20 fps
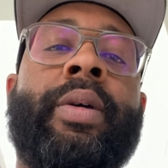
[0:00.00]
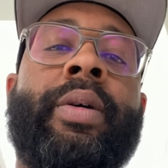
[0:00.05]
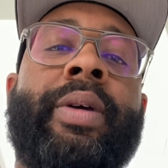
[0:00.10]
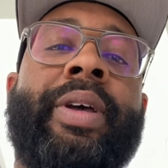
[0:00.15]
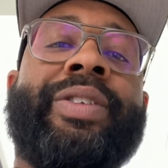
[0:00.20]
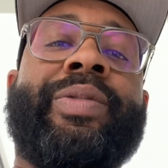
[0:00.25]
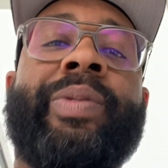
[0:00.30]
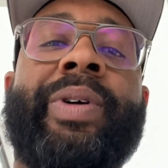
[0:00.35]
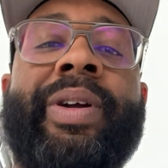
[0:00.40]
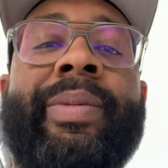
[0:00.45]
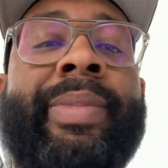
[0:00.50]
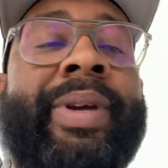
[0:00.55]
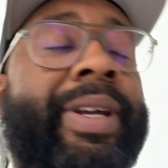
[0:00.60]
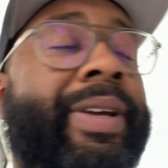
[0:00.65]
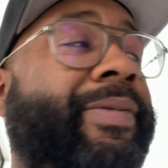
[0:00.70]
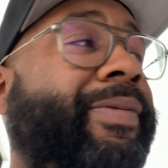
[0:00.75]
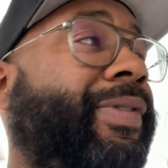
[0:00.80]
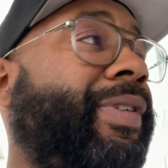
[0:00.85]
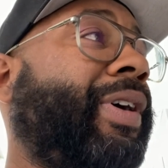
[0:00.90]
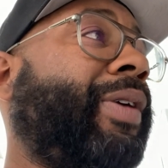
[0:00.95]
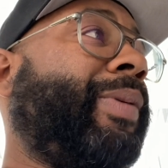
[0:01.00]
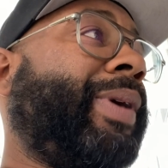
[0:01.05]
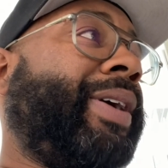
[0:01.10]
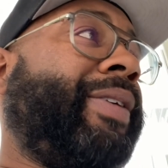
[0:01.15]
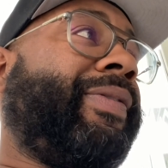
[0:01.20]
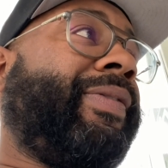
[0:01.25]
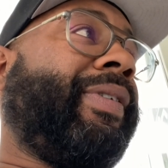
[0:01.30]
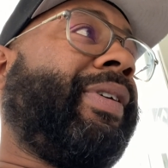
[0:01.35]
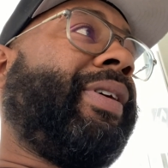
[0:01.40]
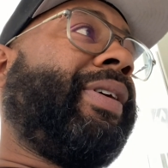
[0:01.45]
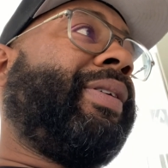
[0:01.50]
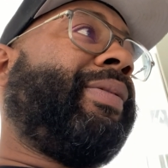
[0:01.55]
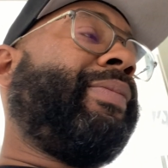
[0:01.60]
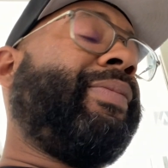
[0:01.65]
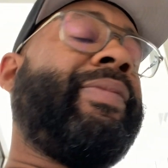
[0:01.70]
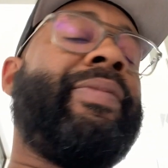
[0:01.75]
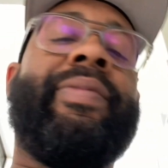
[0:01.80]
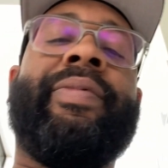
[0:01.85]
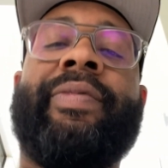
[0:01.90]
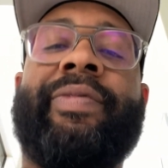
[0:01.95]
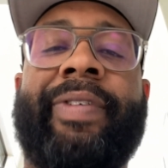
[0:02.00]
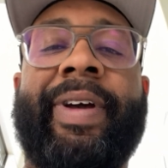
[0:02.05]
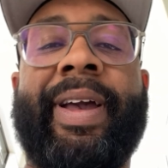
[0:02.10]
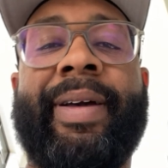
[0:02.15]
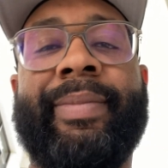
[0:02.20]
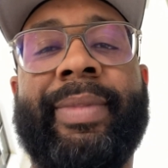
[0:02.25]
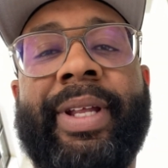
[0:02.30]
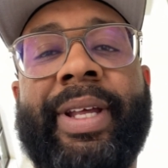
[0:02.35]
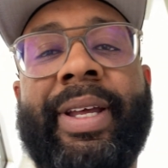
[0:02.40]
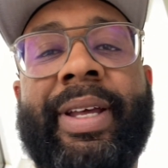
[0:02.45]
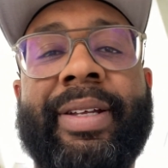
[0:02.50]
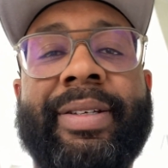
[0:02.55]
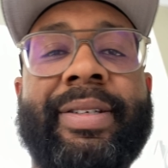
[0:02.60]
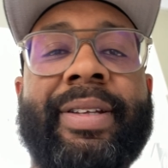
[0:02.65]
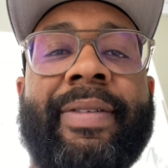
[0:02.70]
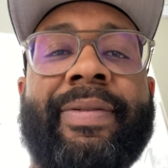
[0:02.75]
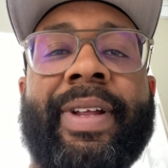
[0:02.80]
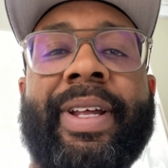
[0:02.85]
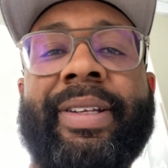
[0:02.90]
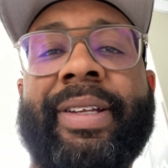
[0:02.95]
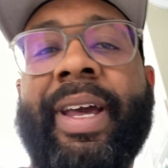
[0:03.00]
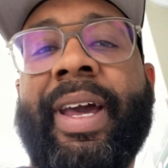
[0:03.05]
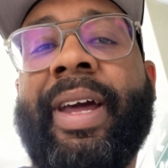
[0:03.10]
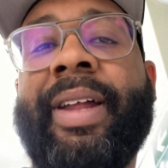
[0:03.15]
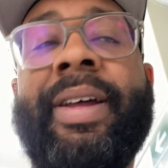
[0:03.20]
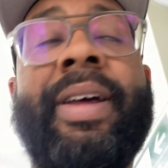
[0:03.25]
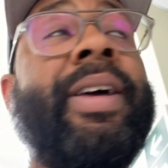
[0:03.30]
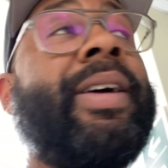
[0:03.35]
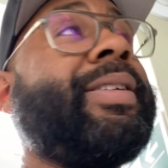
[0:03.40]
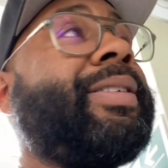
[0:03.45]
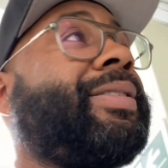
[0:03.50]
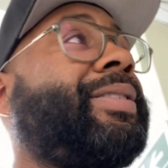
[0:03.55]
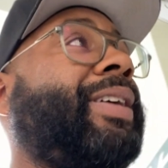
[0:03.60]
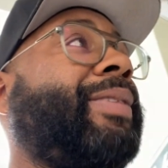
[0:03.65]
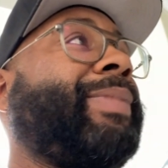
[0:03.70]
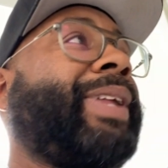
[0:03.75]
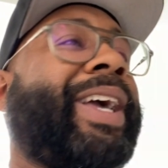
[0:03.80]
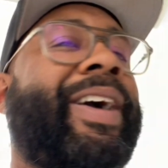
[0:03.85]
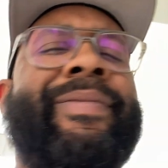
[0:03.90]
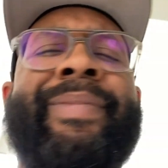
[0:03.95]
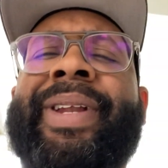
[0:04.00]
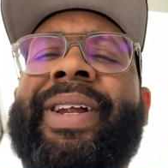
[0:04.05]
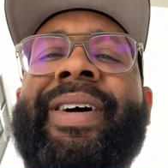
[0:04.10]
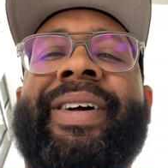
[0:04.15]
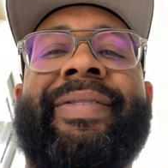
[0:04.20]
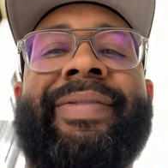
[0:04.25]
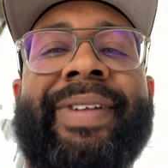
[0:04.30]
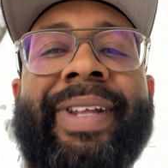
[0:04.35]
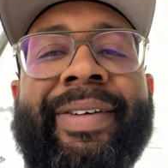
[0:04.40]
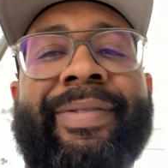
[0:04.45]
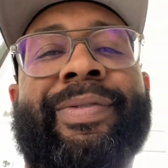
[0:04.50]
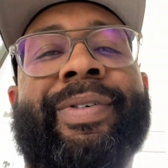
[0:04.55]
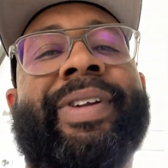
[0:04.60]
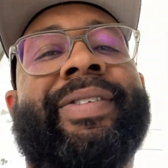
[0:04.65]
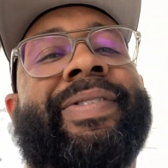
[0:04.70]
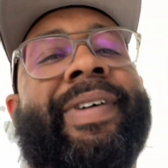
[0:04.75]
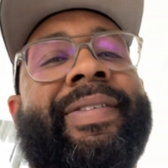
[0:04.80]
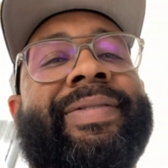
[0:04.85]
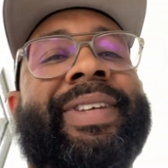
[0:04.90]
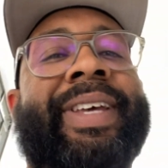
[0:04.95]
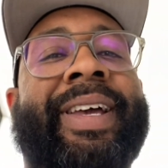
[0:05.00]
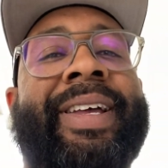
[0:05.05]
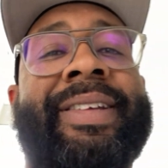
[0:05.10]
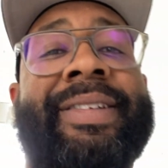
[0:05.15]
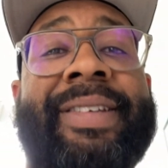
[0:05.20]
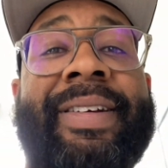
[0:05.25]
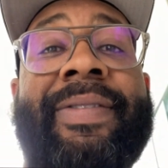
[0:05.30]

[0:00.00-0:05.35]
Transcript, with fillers: It's weird being far away from family and stuff like that. I'm like I've been out here for like 45 seconds.